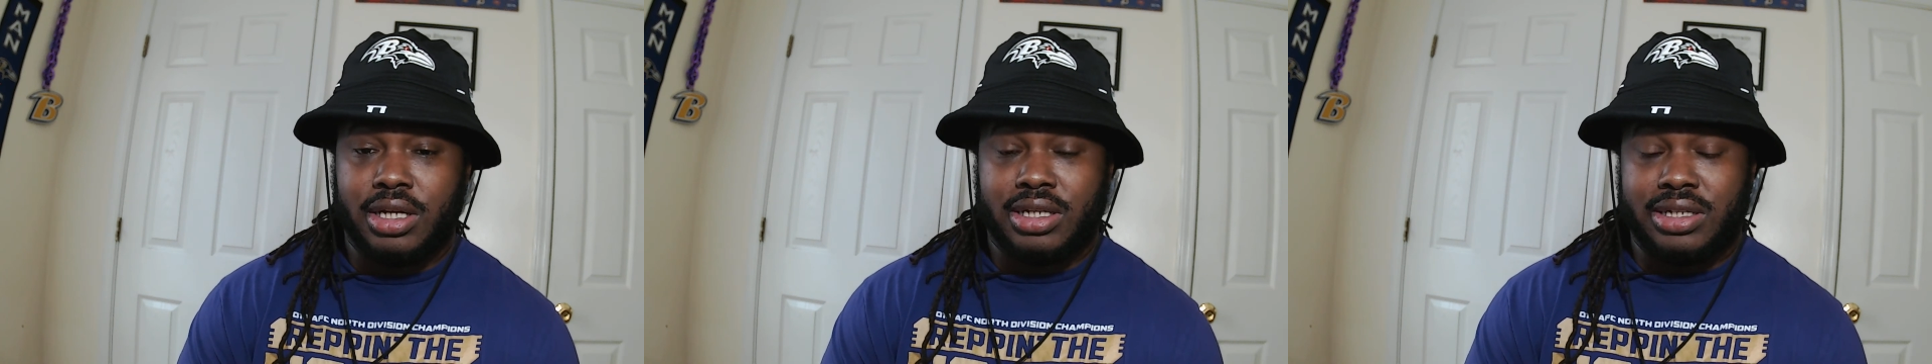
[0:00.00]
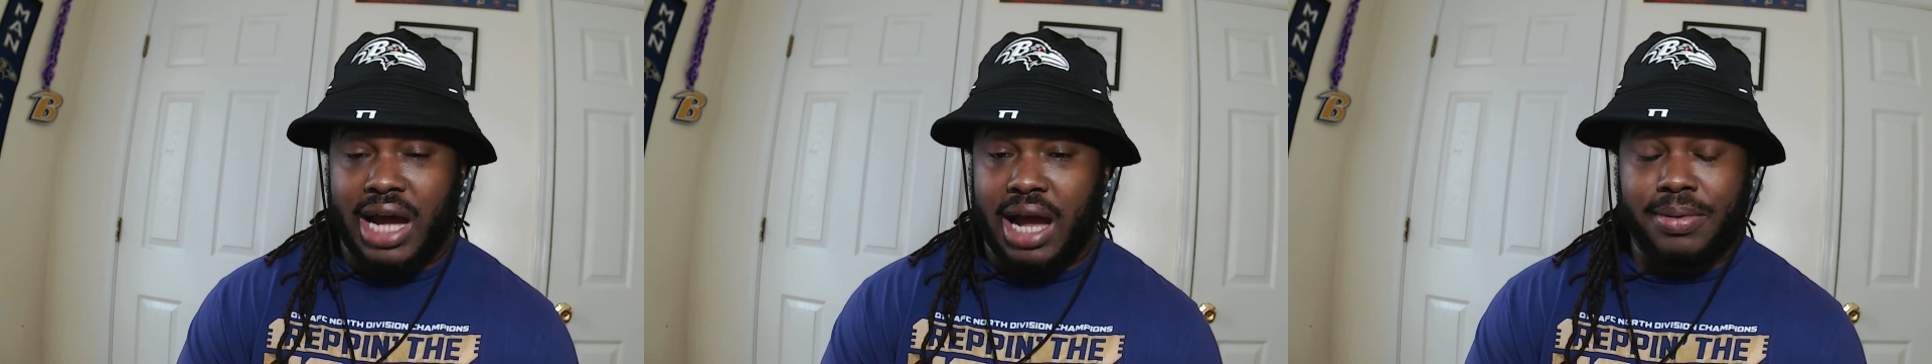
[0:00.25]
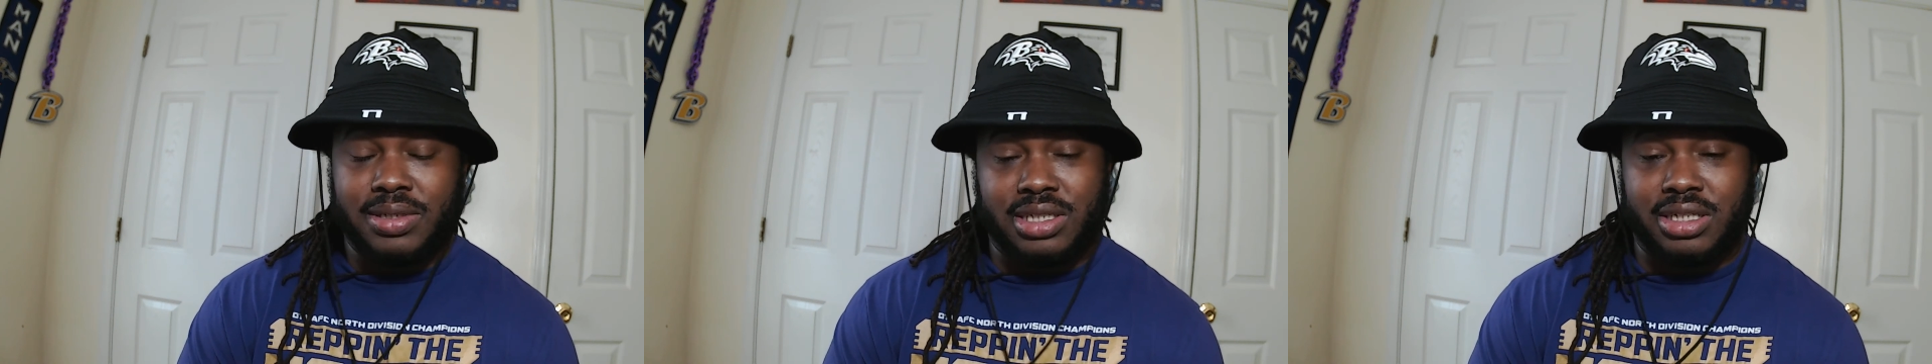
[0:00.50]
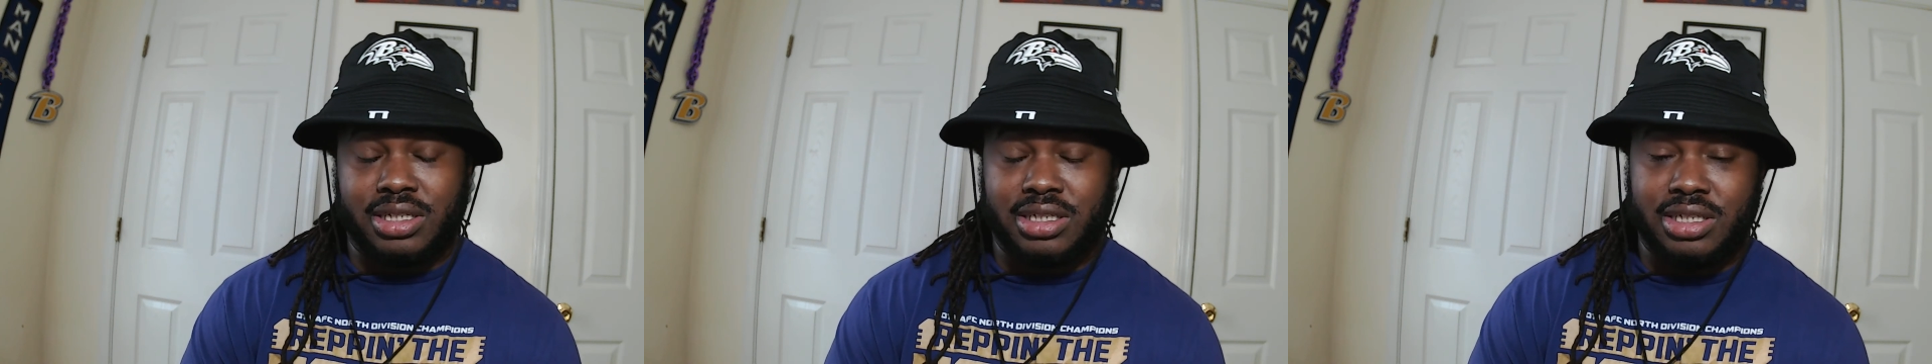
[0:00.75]
Dobbins
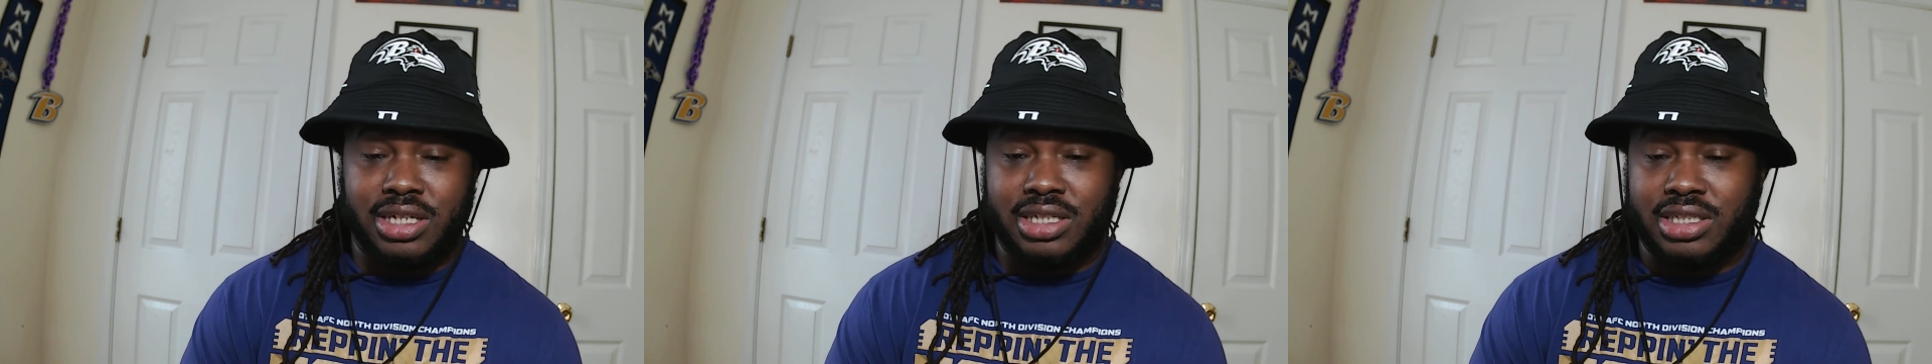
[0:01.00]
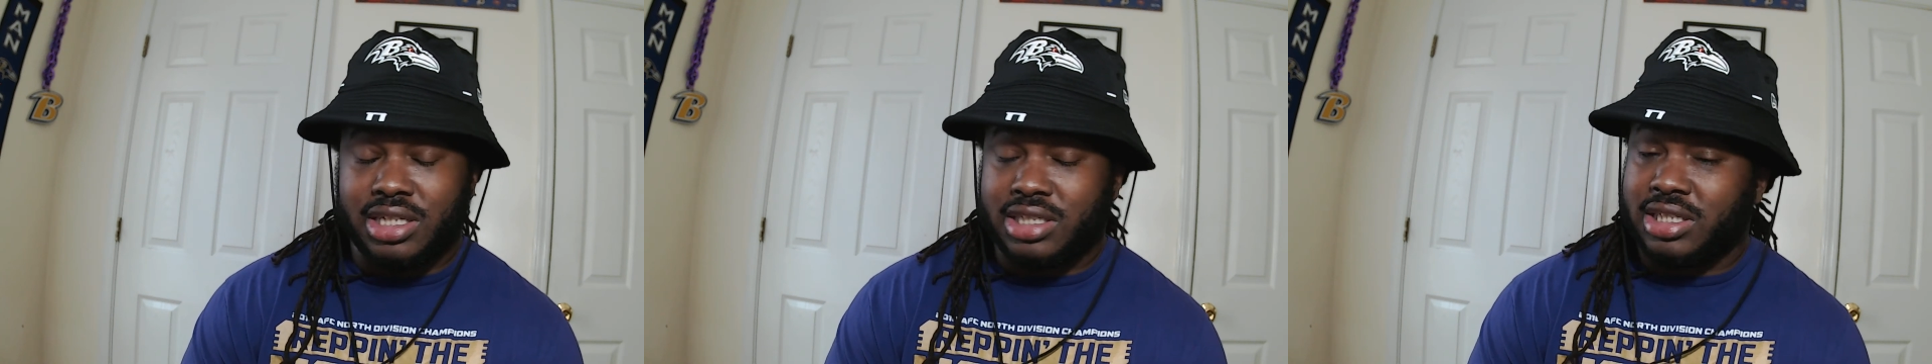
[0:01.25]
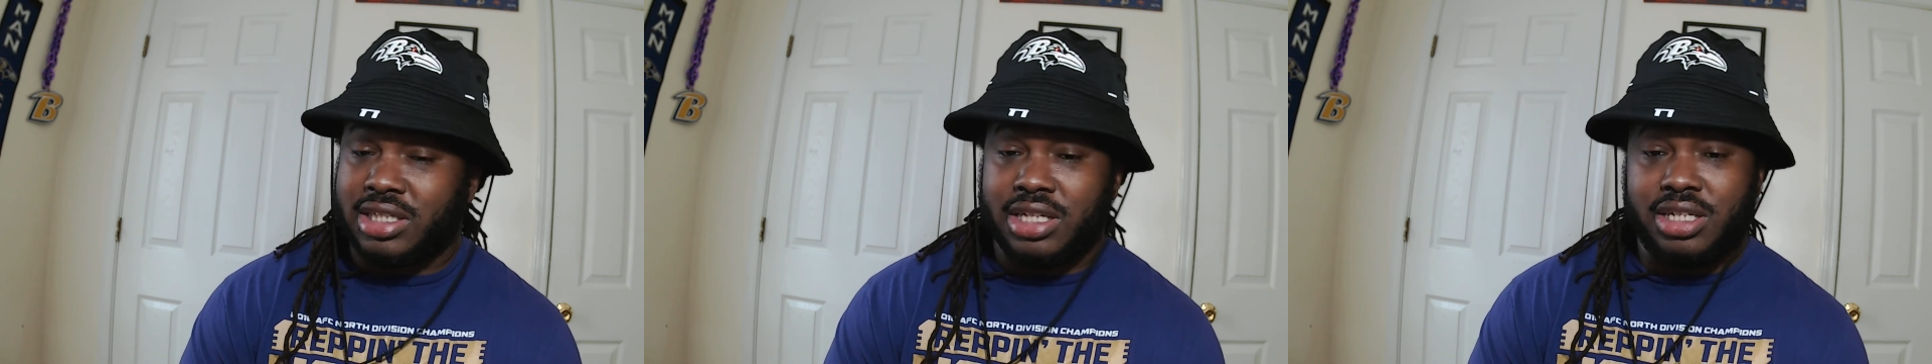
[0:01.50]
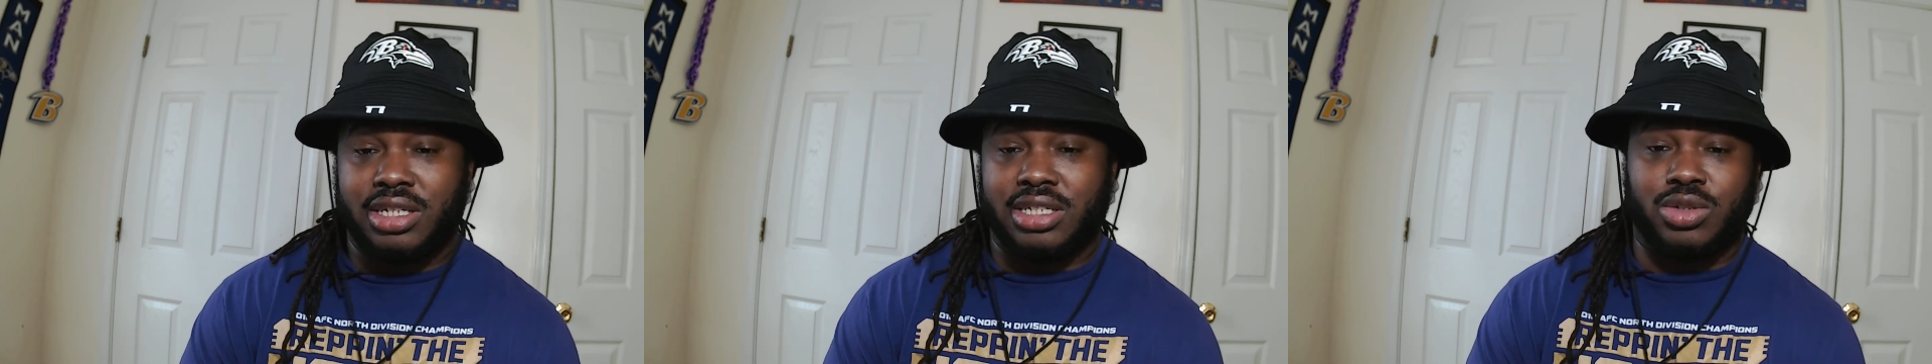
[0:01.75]
and Justice Hill that's